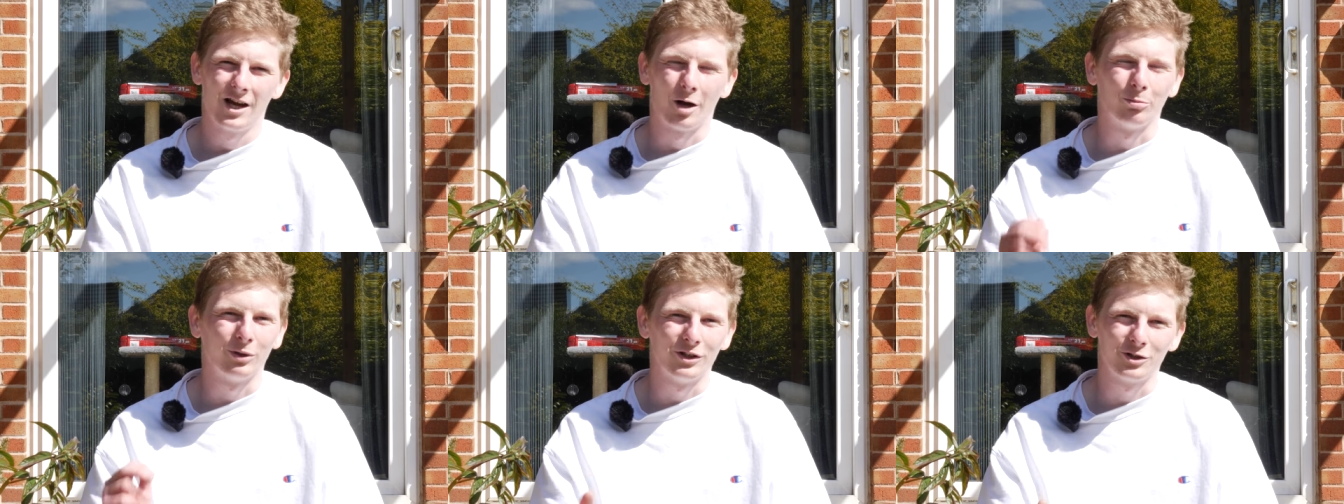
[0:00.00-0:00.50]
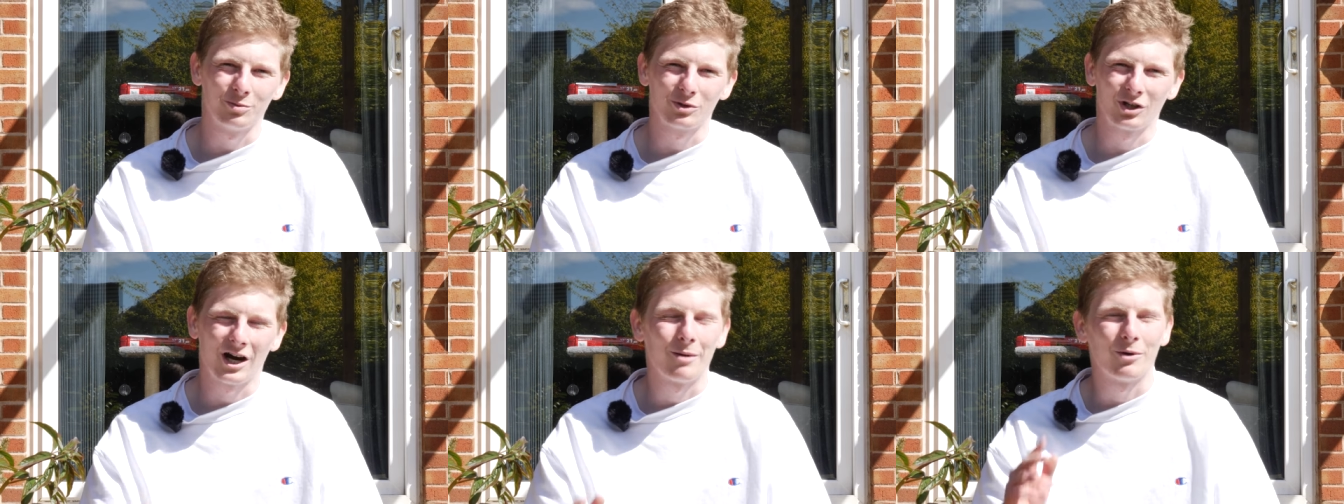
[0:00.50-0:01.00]
And please
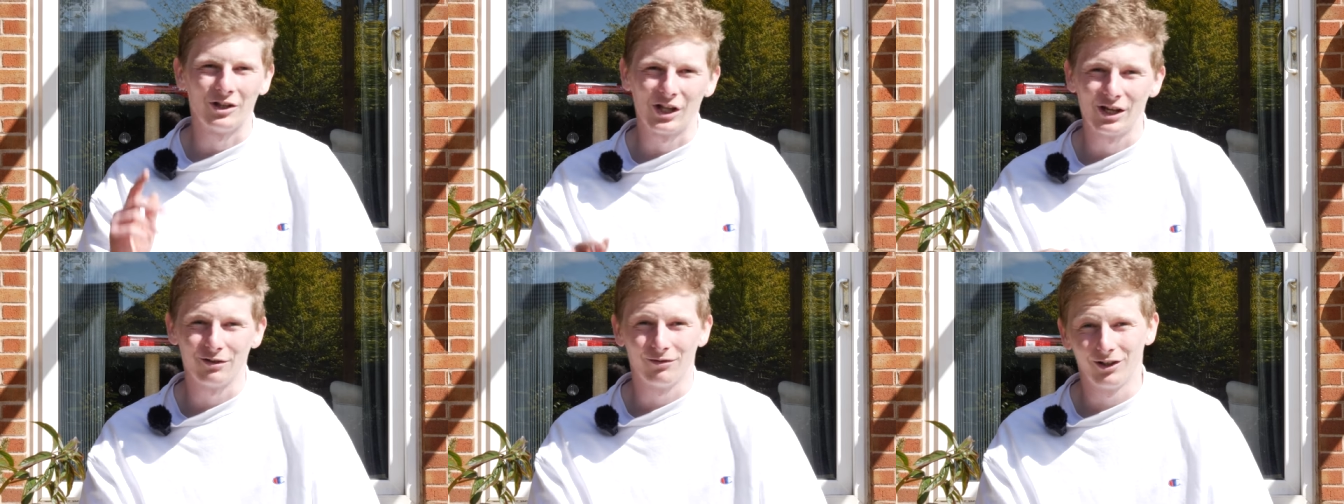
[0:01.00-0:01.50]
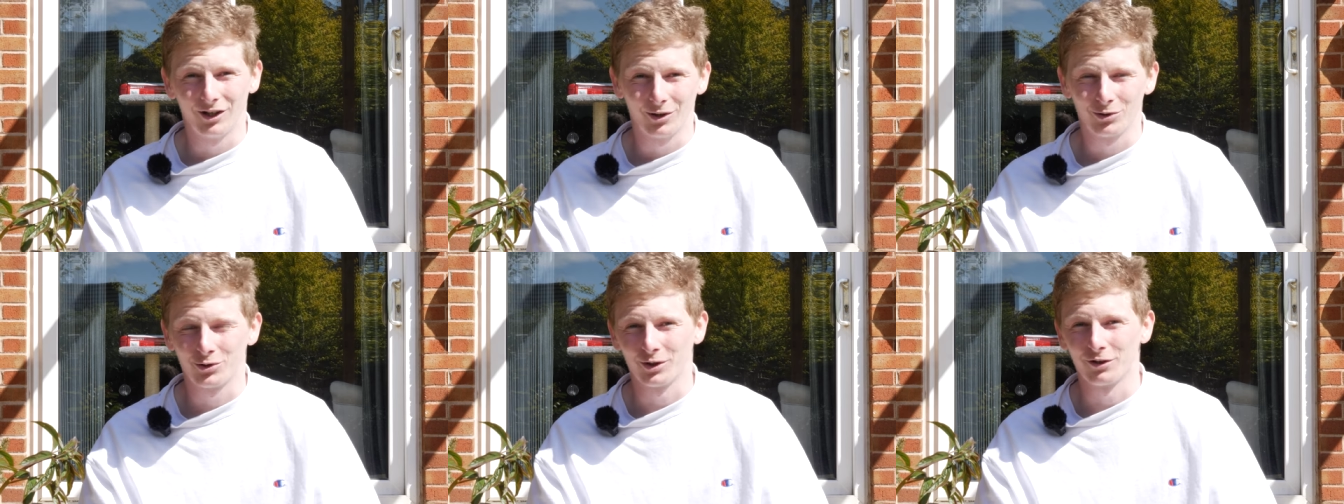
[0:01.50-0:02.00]
subscribe and like the
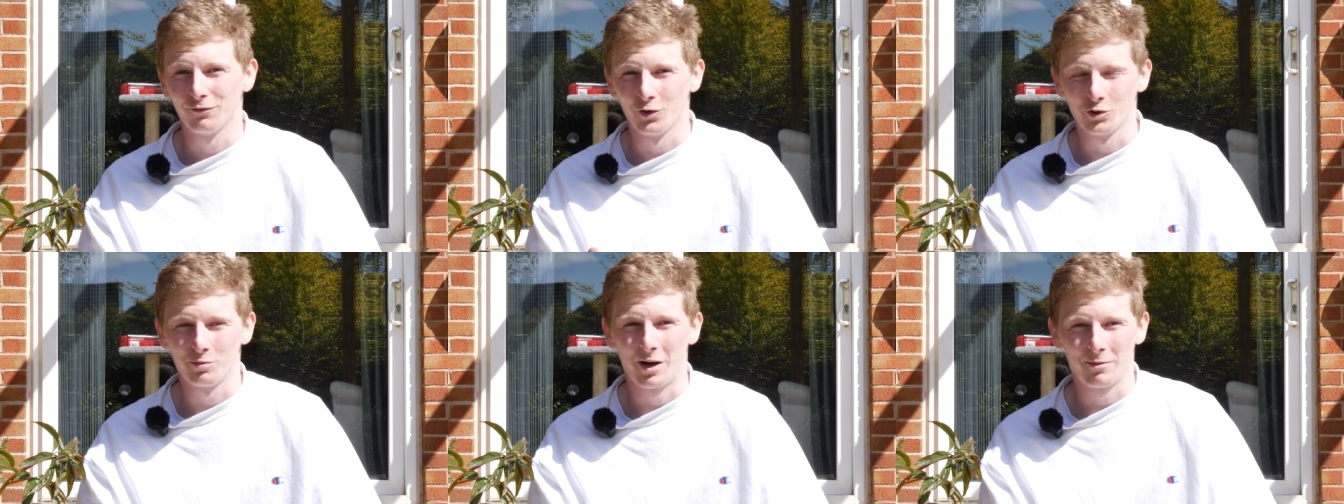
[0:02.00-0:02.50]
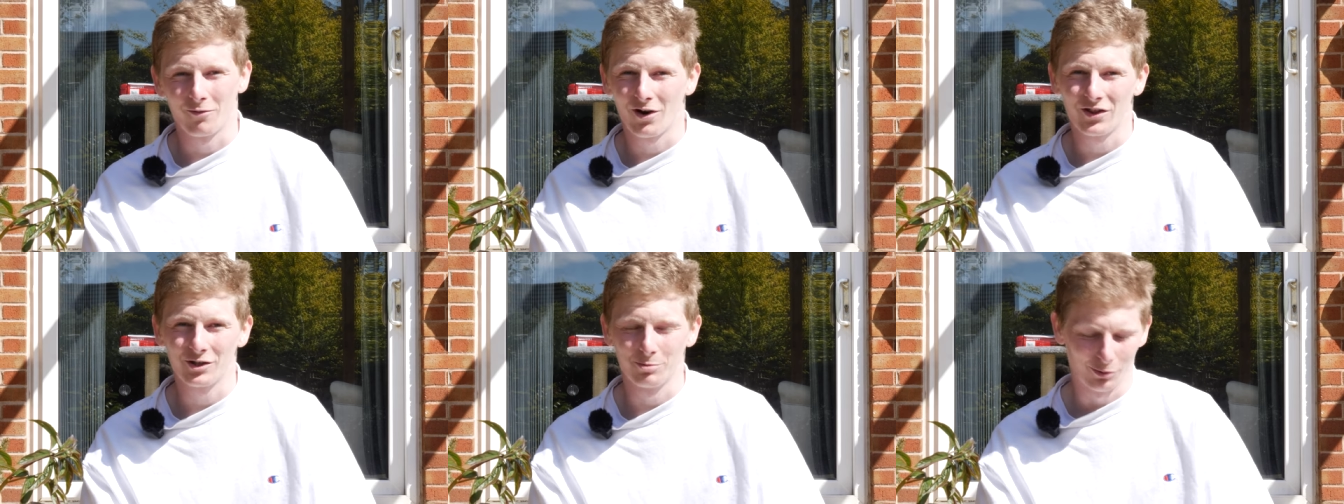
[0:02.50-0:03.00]
video so I can afford to pay my
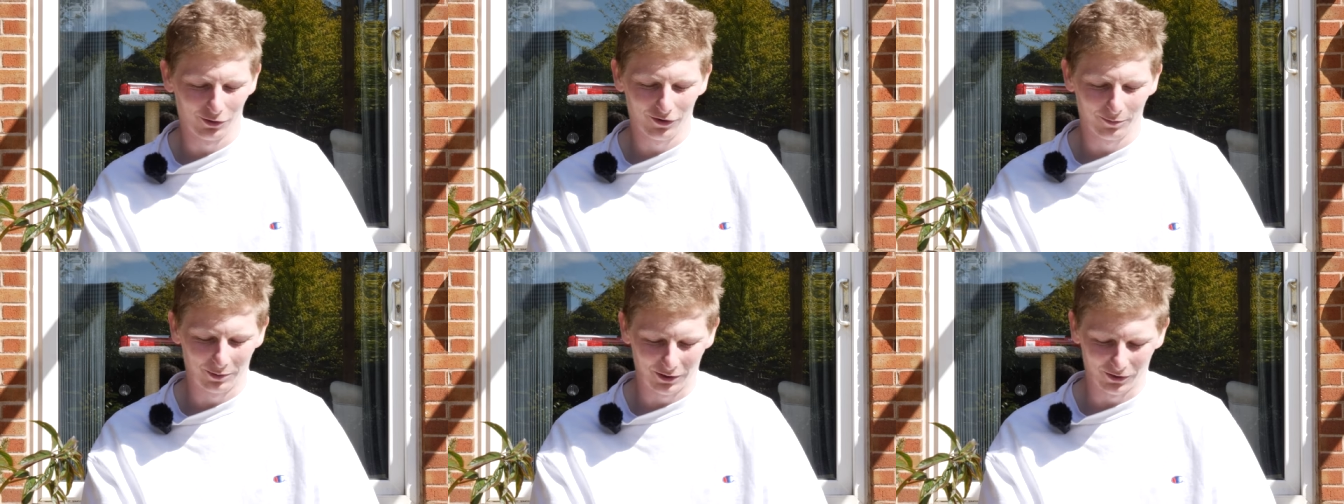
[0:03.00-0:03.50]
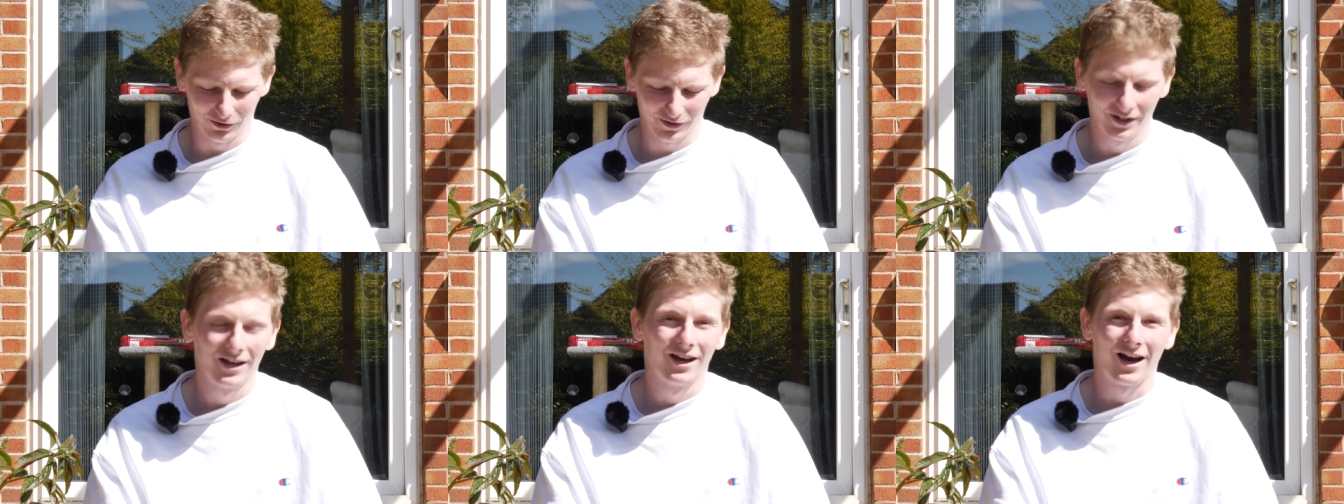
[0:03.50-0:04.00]
rent this month because
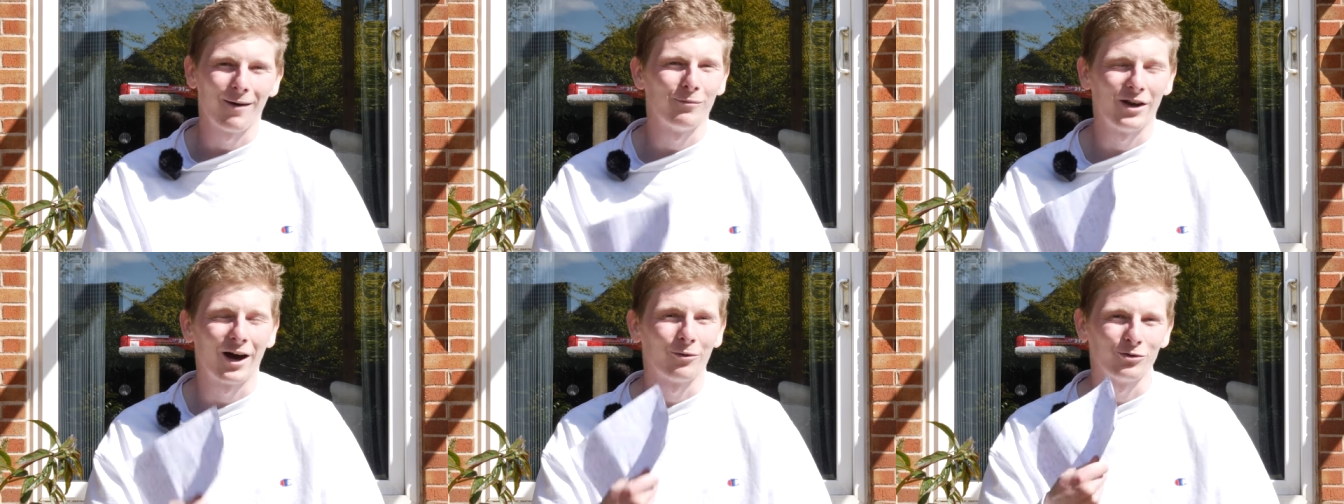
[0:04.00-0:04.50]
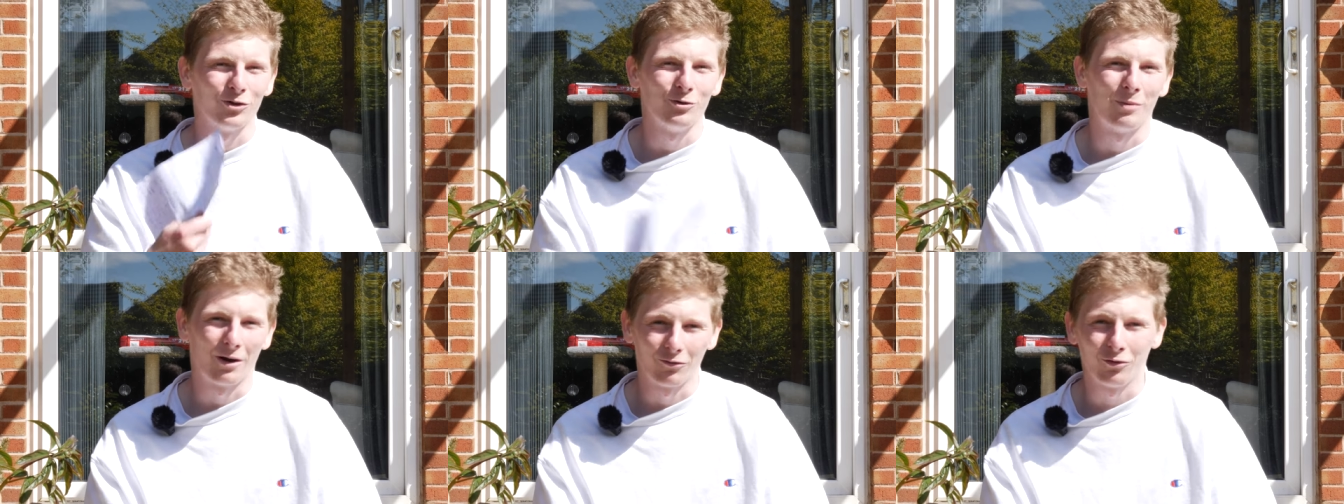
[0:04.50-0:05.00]
I'm down
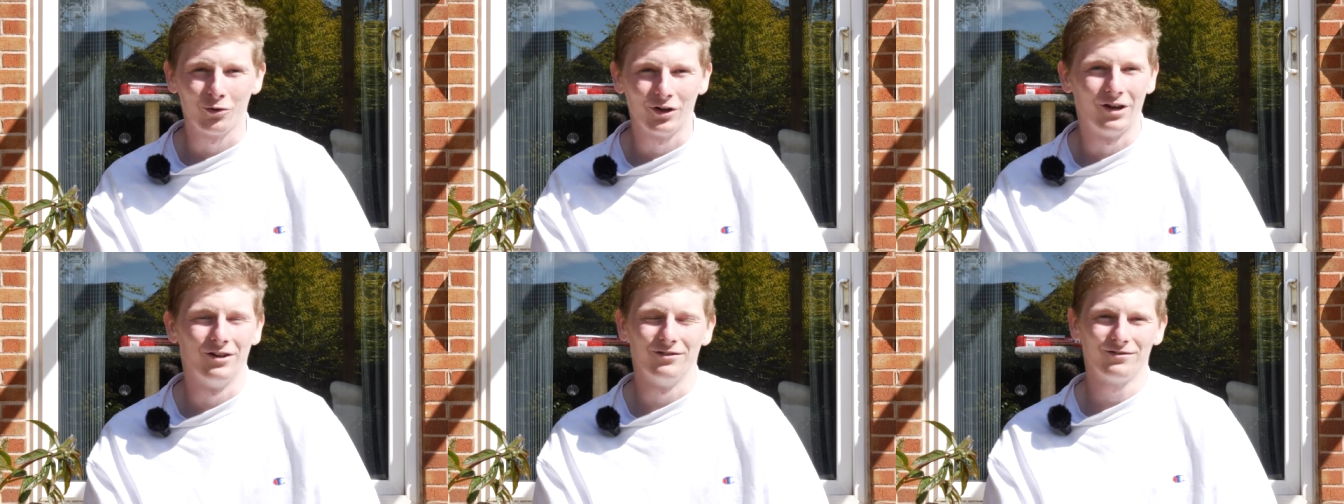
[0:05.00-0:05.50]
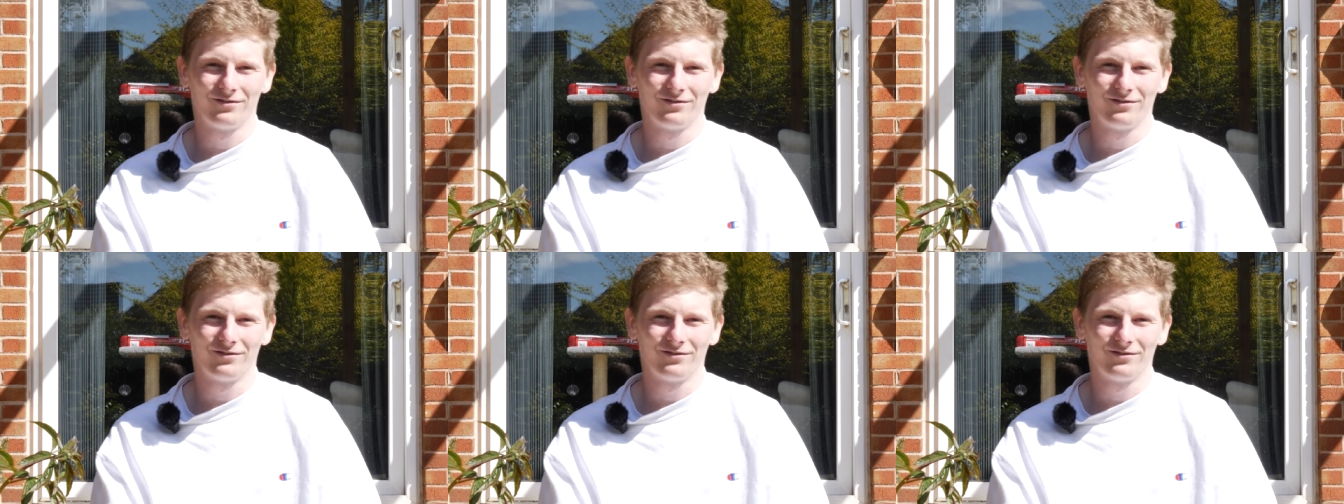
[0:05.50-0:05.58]
£2.48.